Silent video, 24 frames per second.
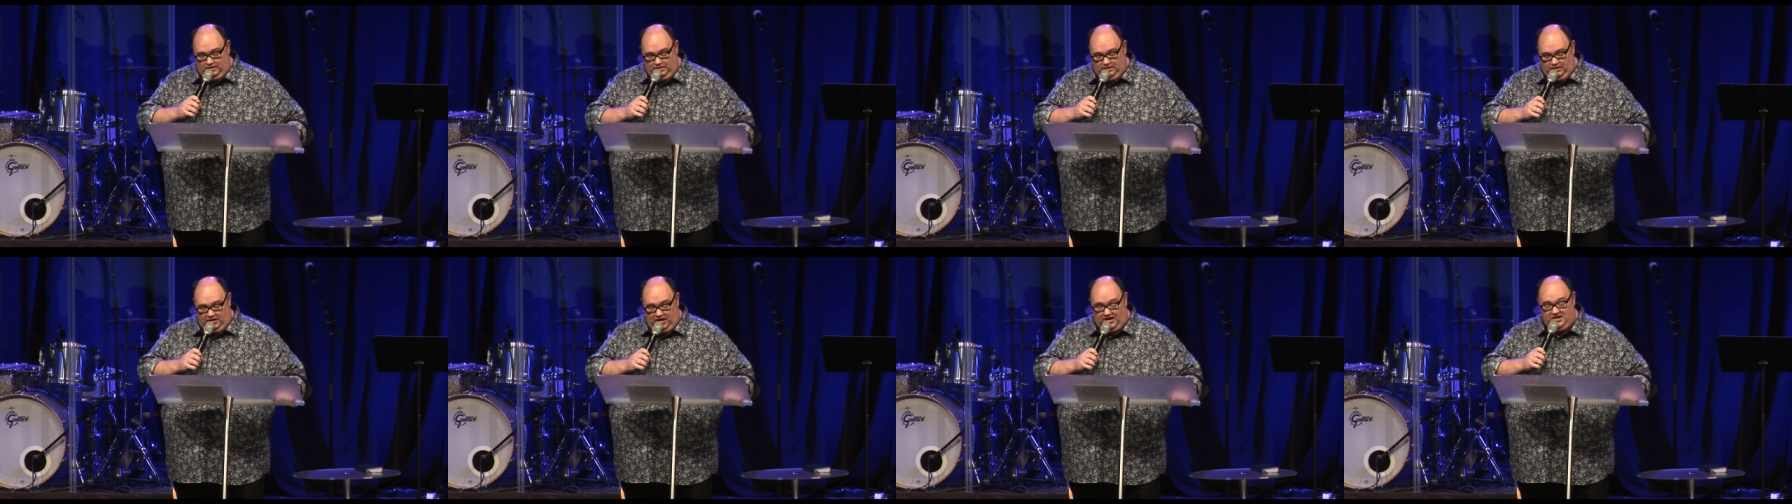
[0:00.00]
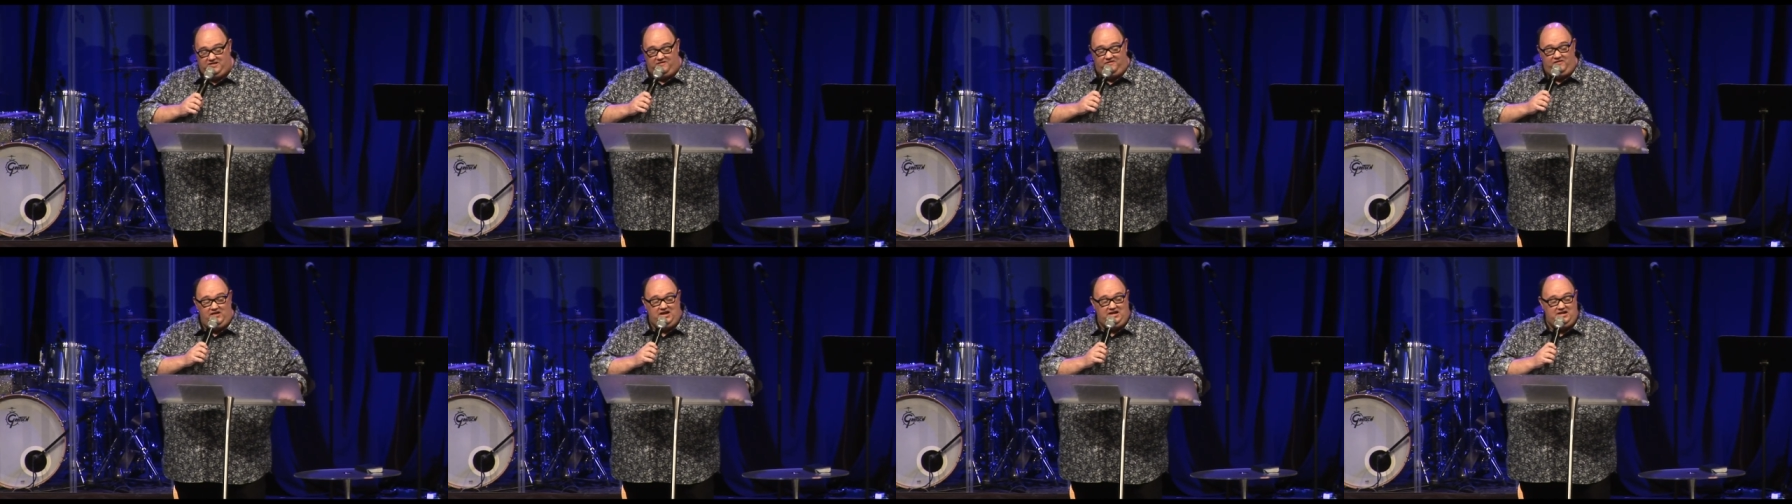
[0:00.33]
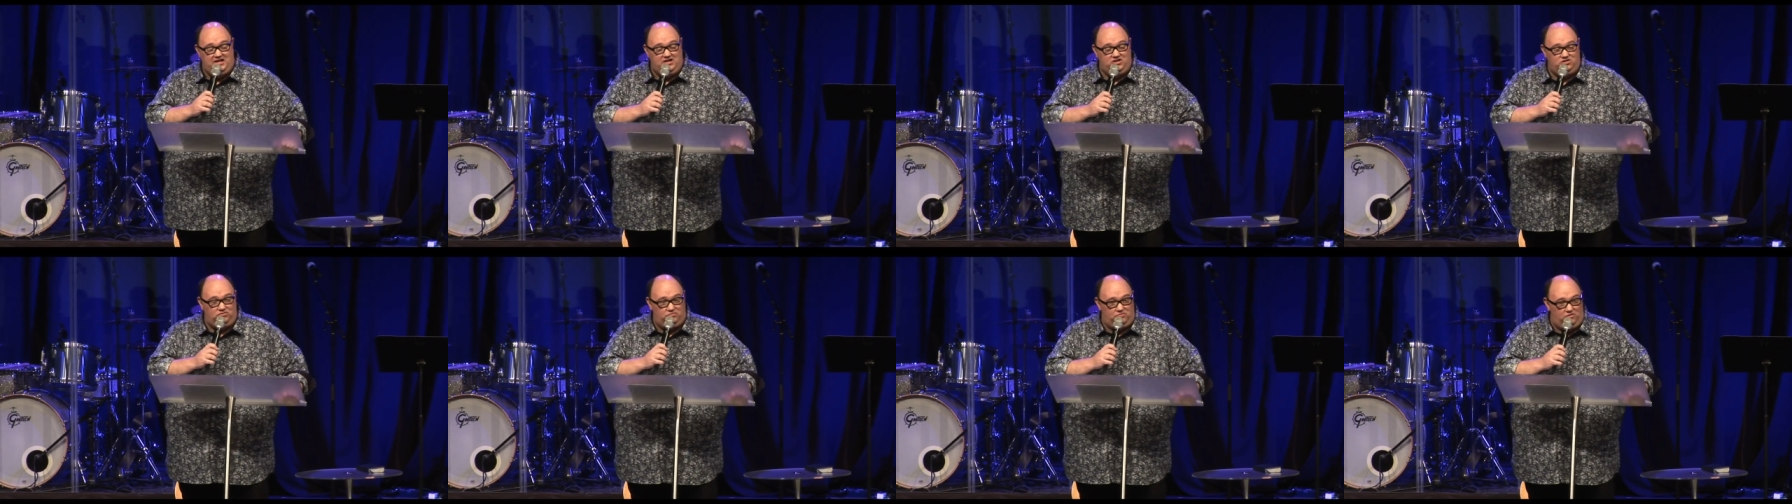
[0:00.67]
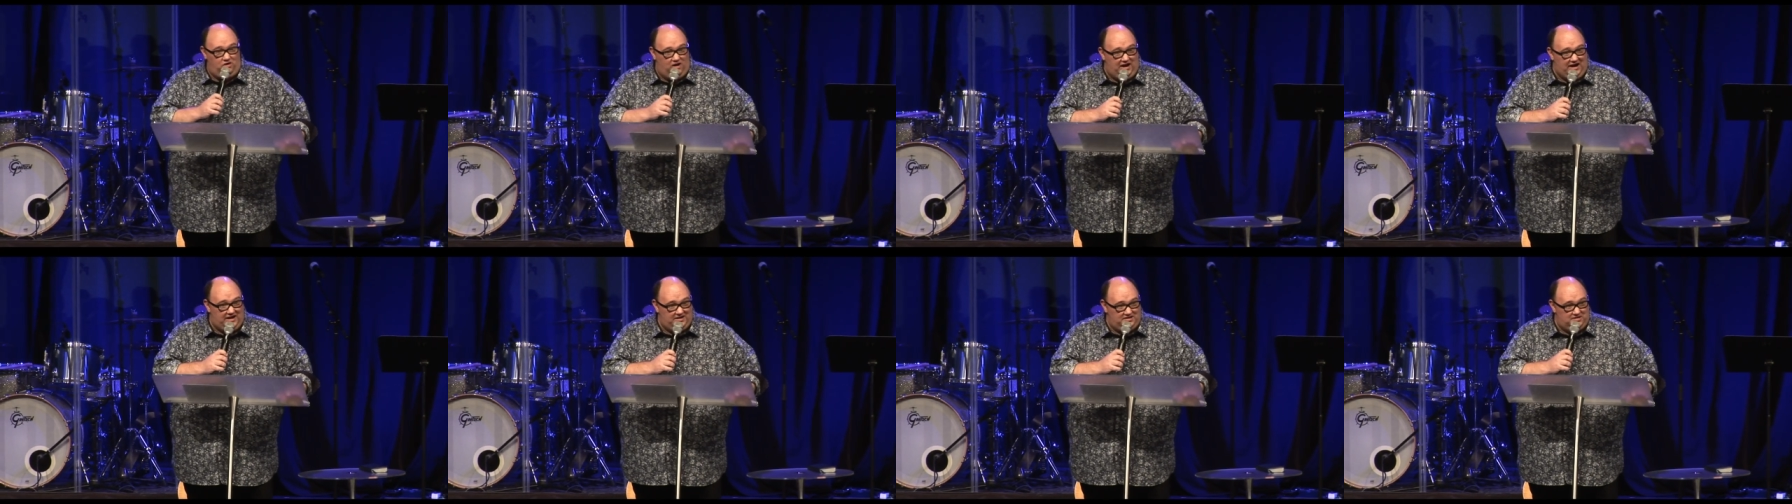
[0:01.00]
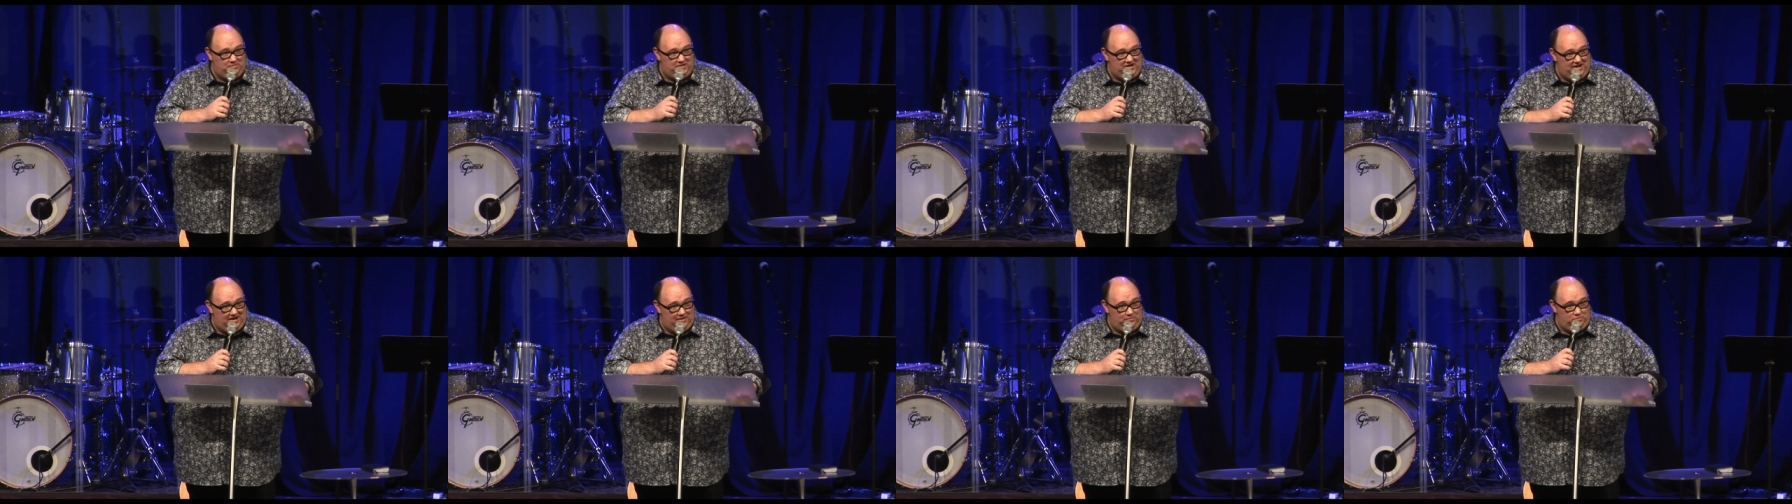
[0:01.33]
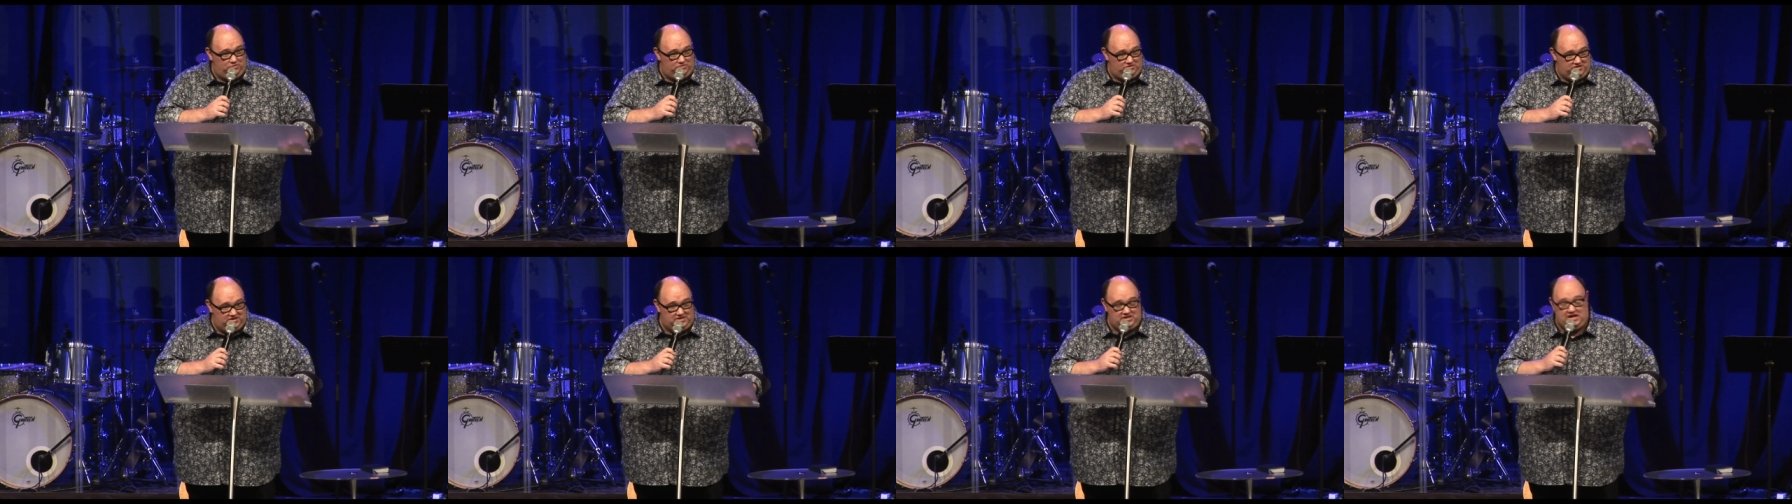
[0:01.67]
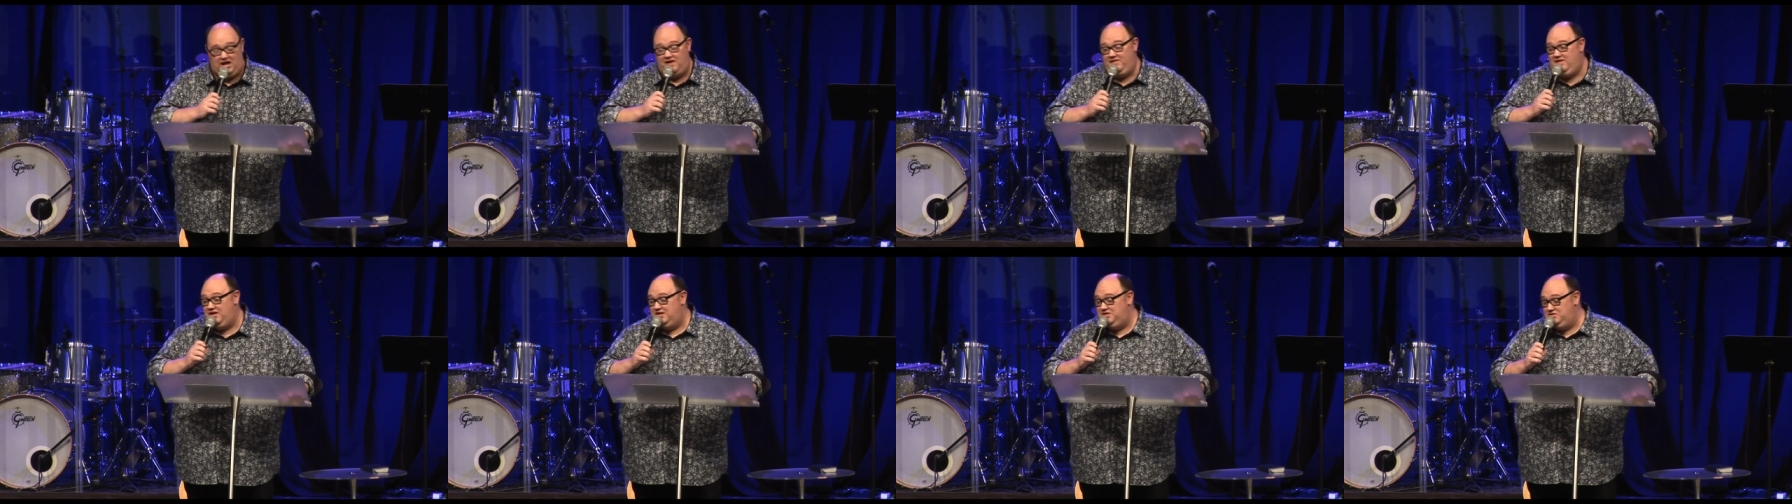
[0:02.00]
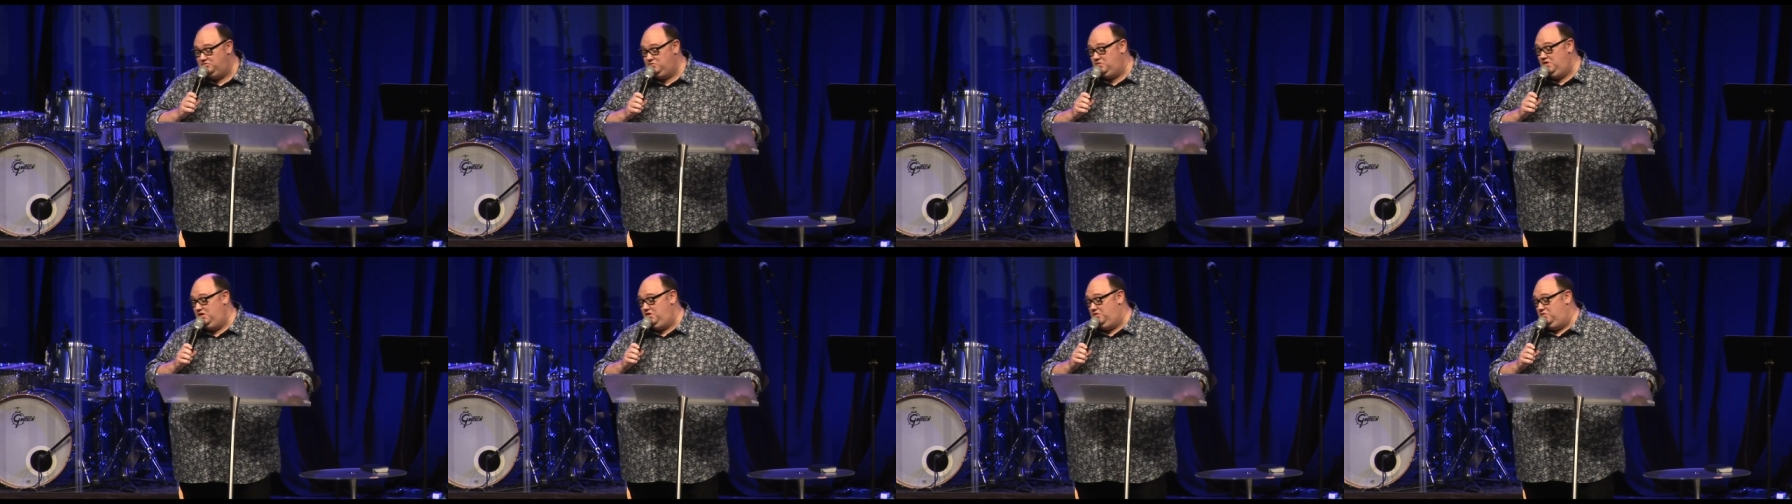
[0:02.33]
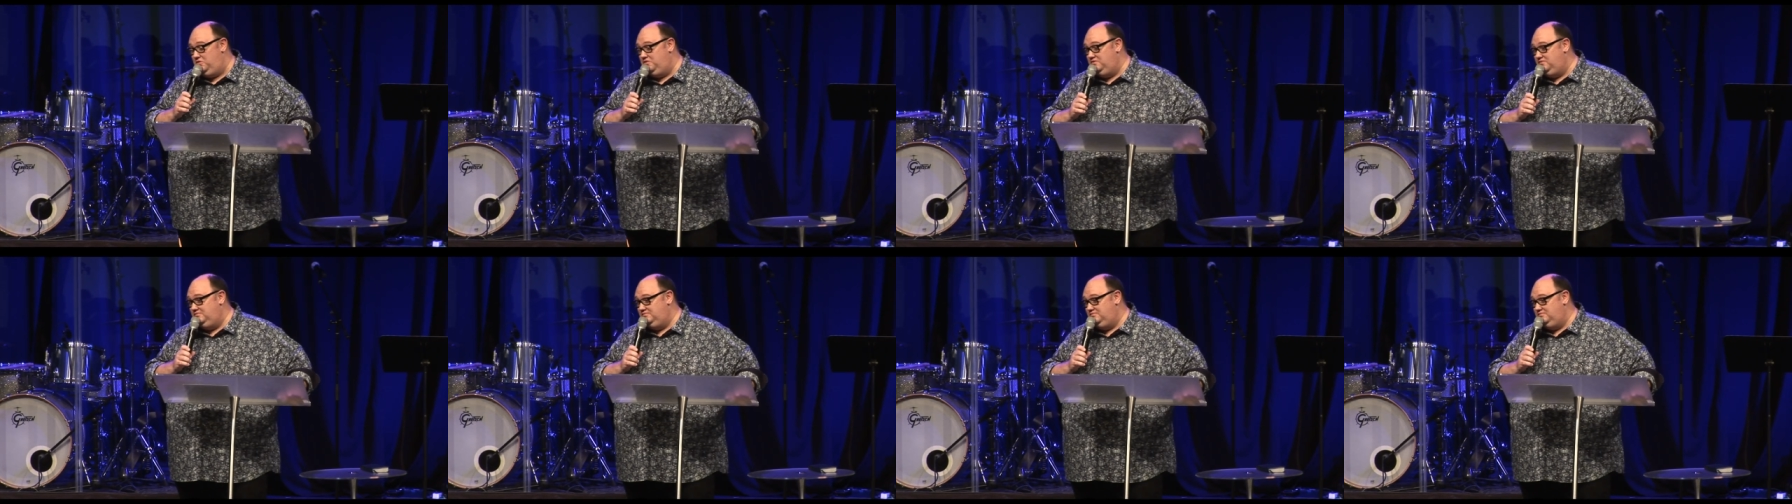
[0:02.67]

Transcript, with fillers: I defend his right to be able to say that as well.